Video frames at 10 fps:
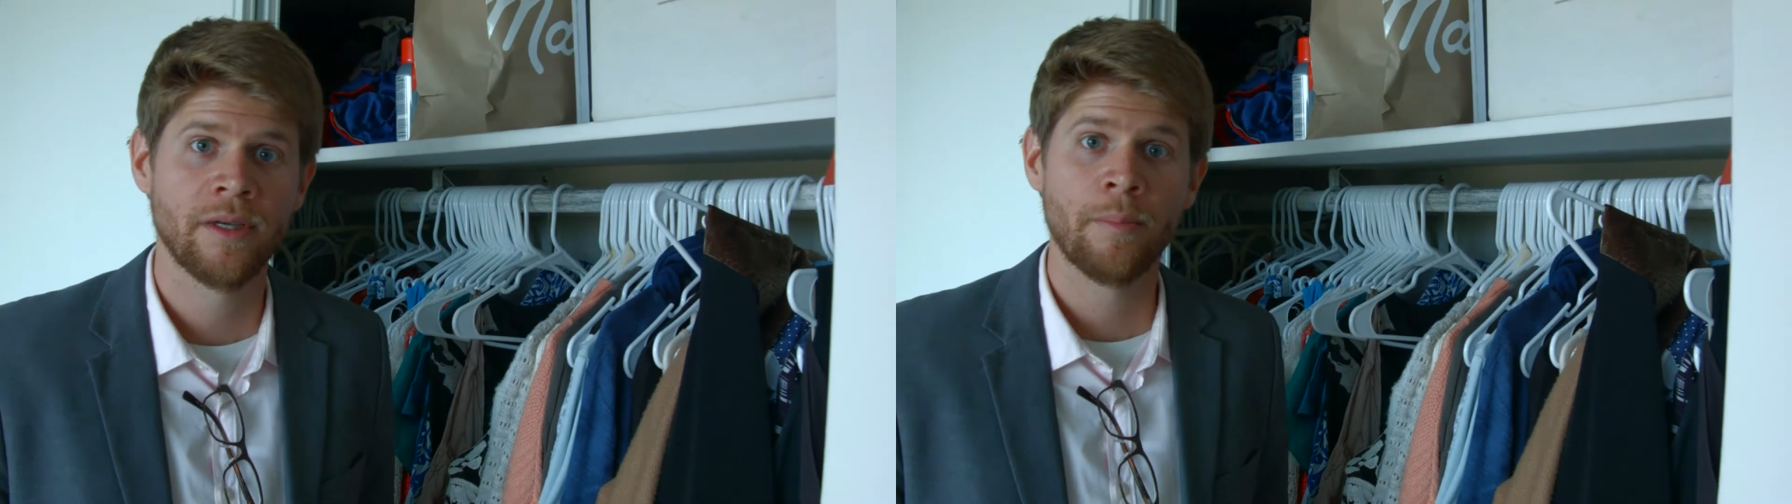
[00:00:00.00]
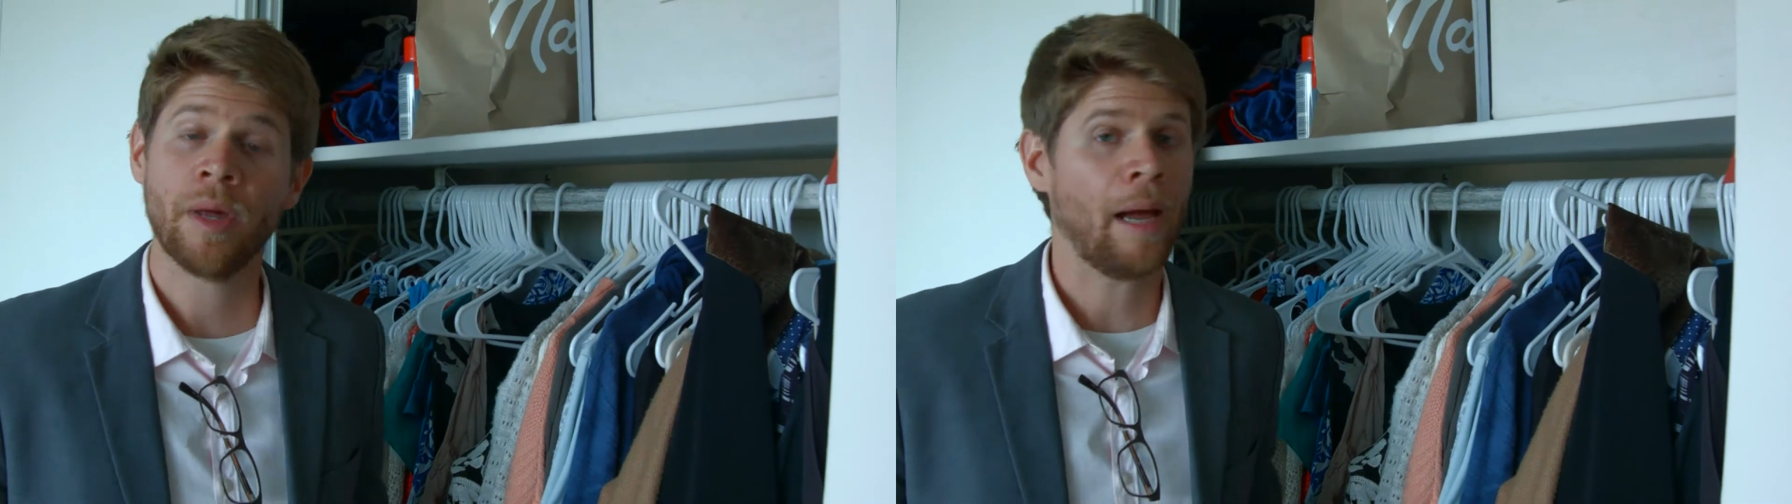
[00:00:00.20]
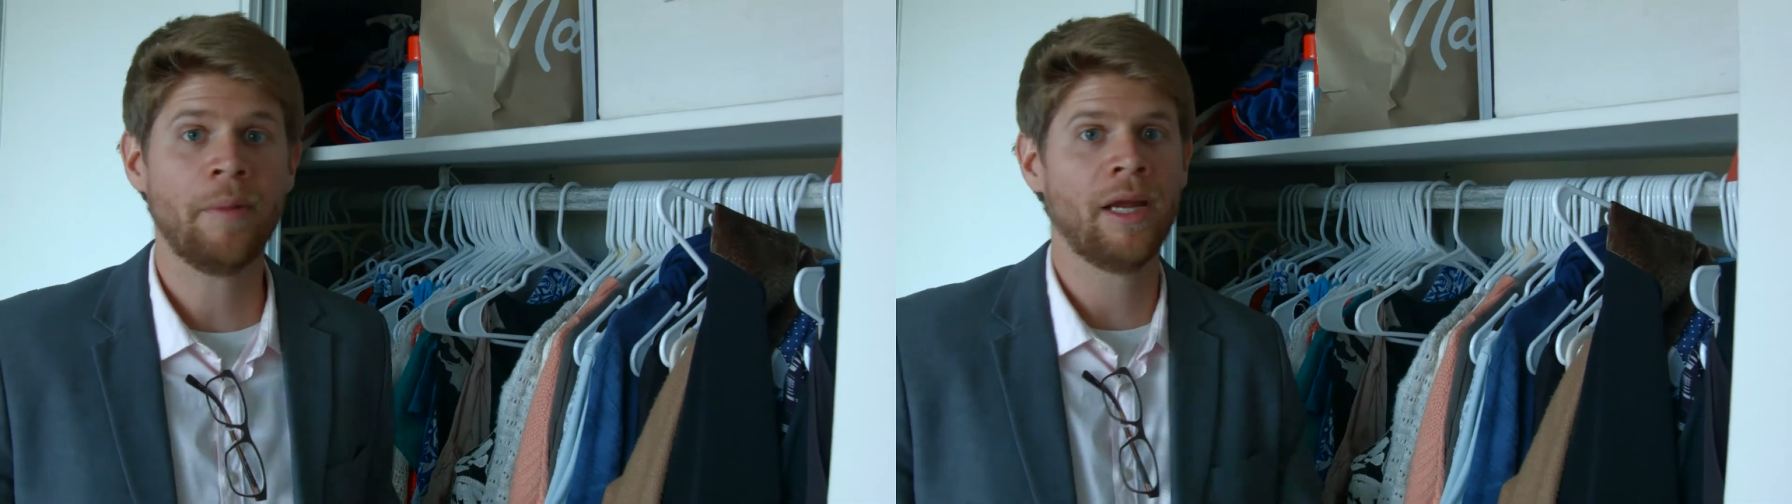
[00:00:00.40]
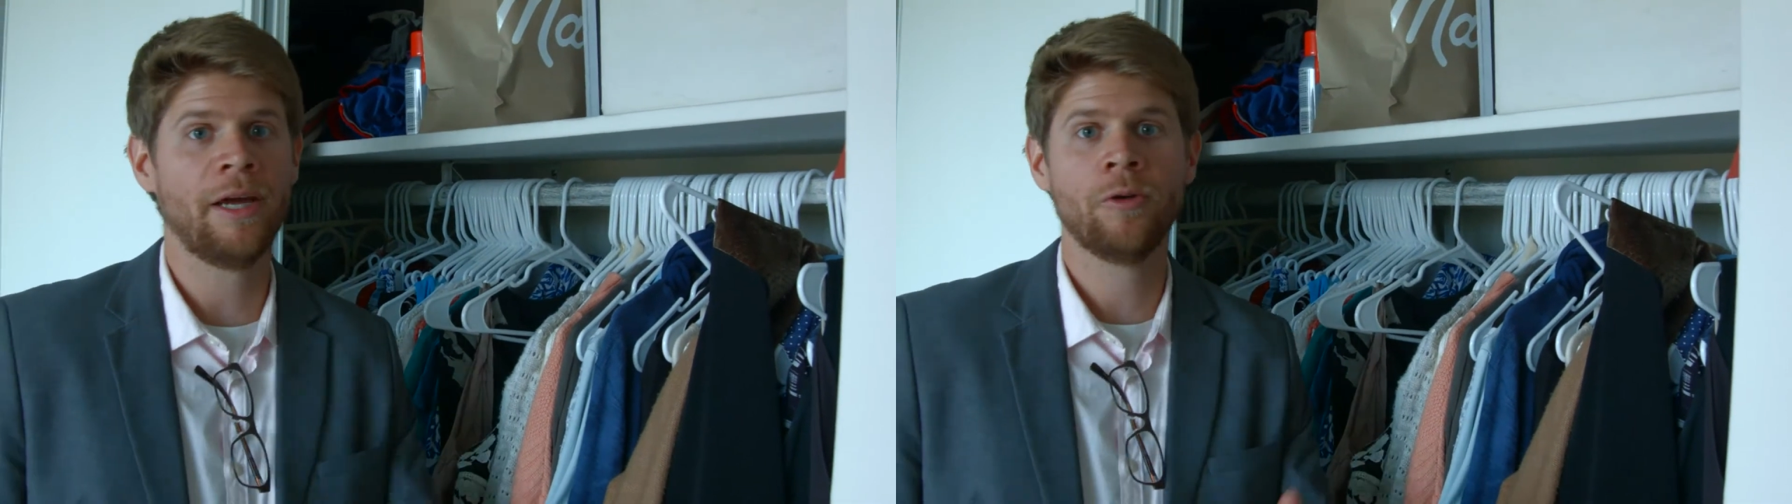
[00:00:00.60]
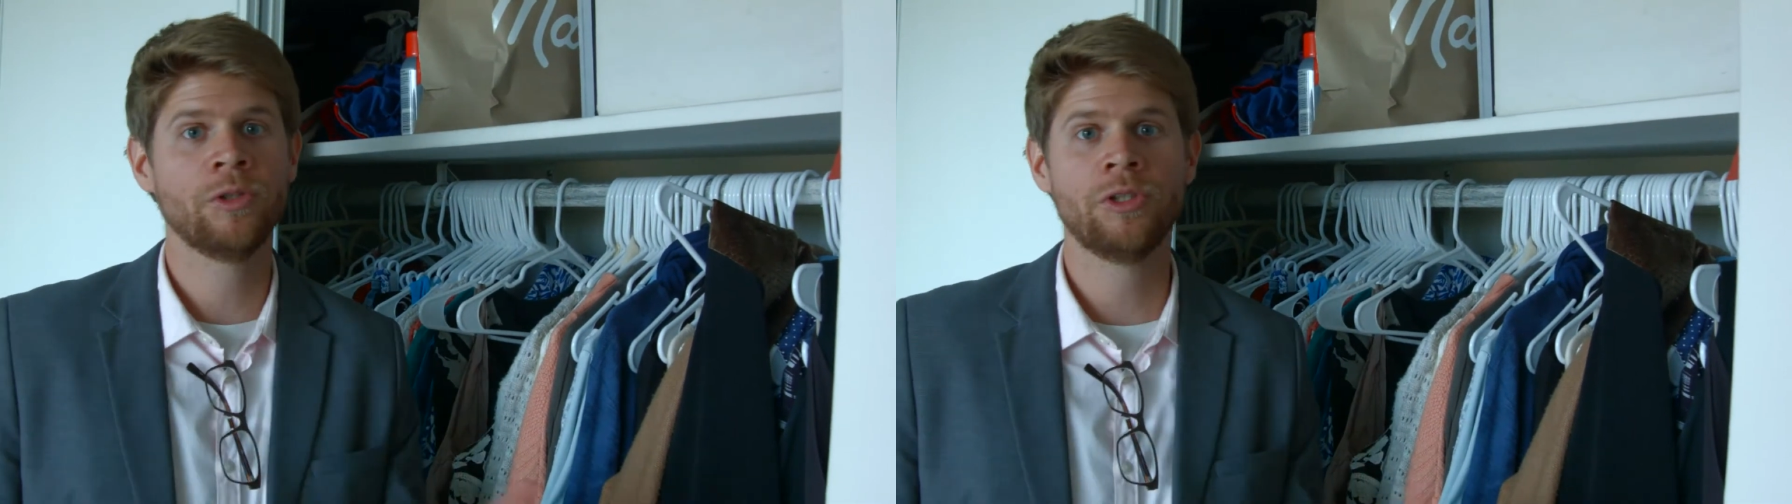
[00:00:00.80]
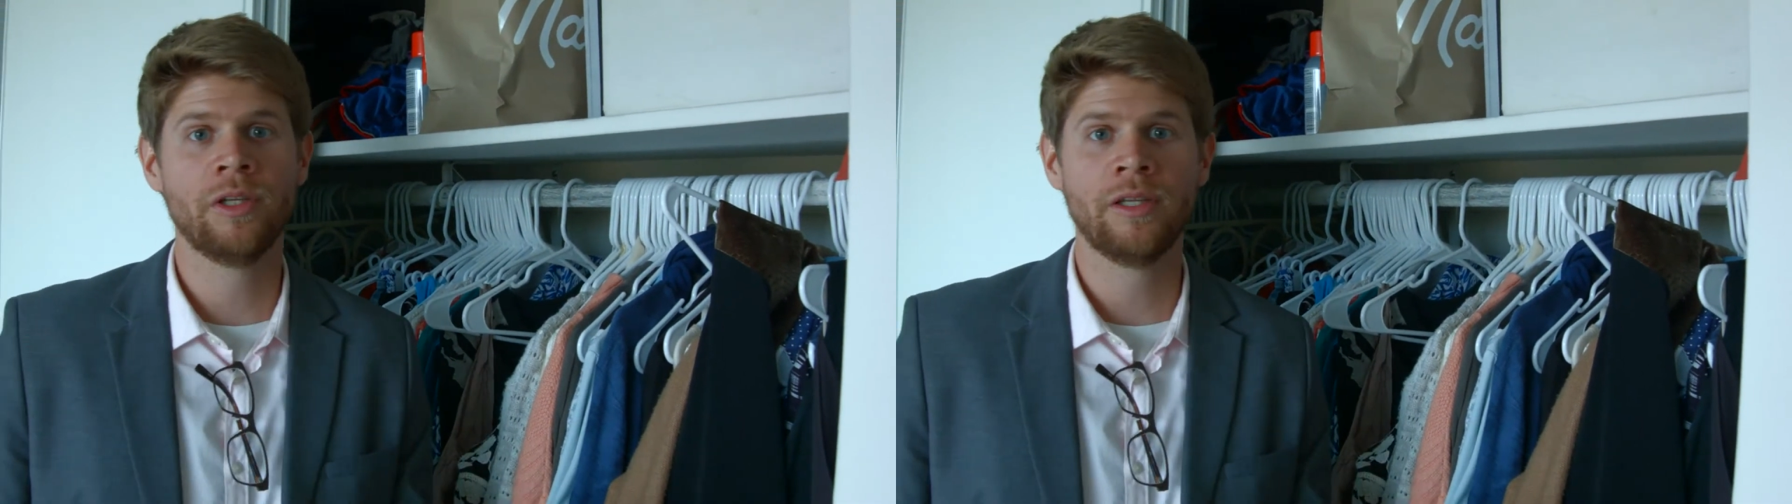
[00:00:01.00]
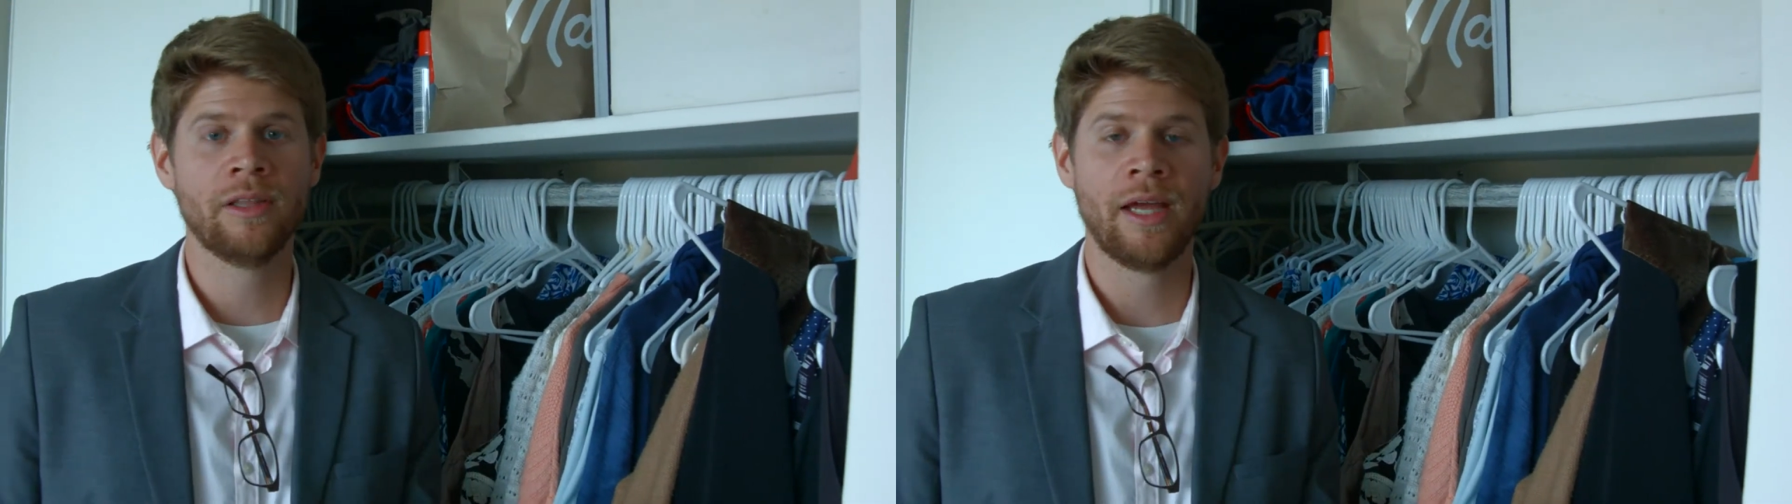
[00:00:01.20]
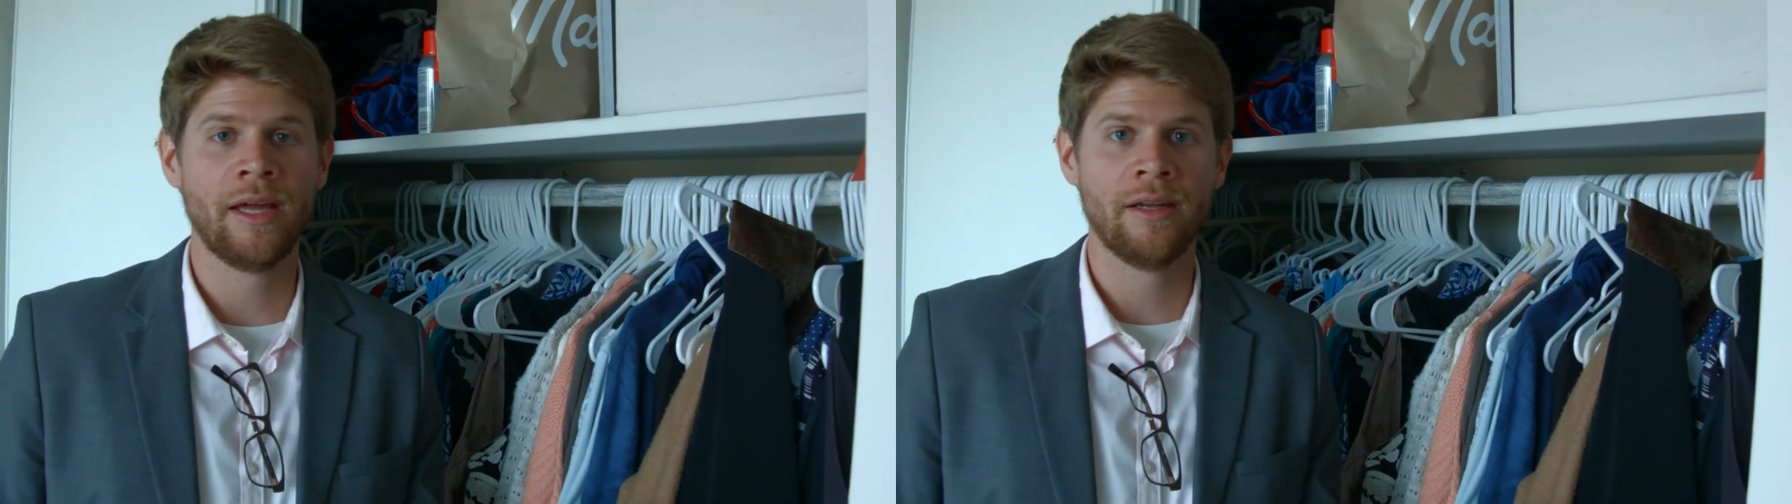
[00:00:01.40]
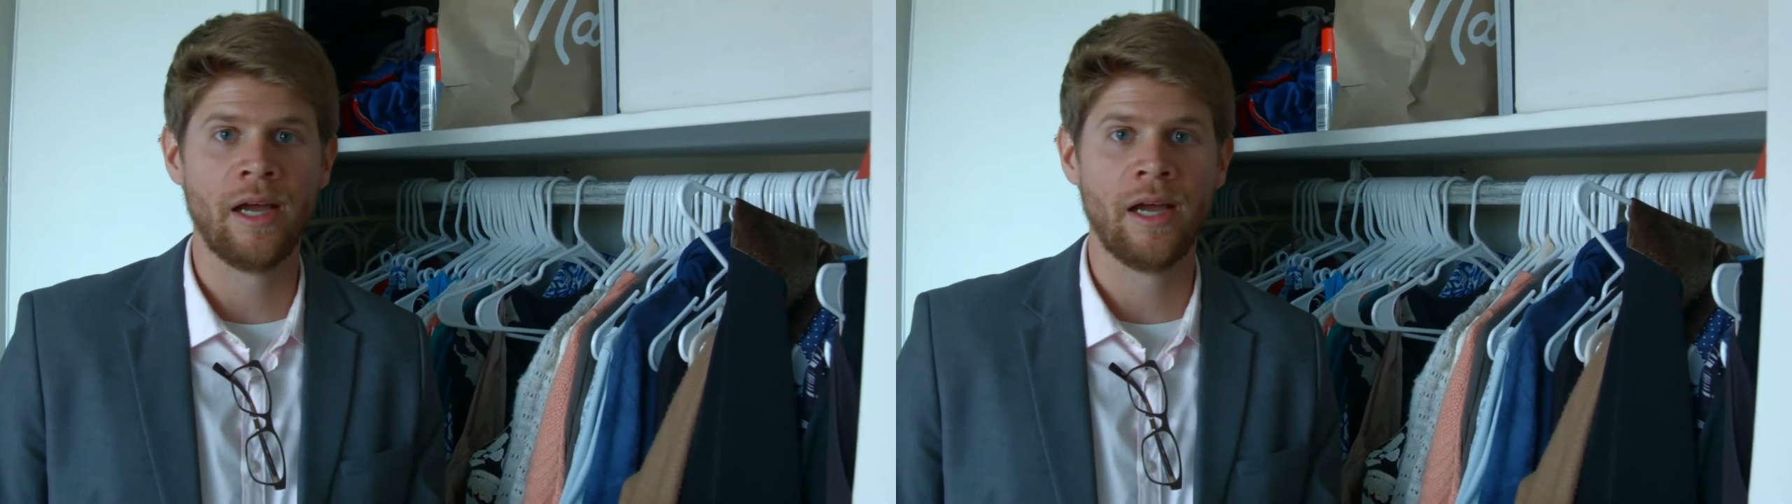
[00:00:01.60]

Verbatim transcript: But I mean, I don't want you to think that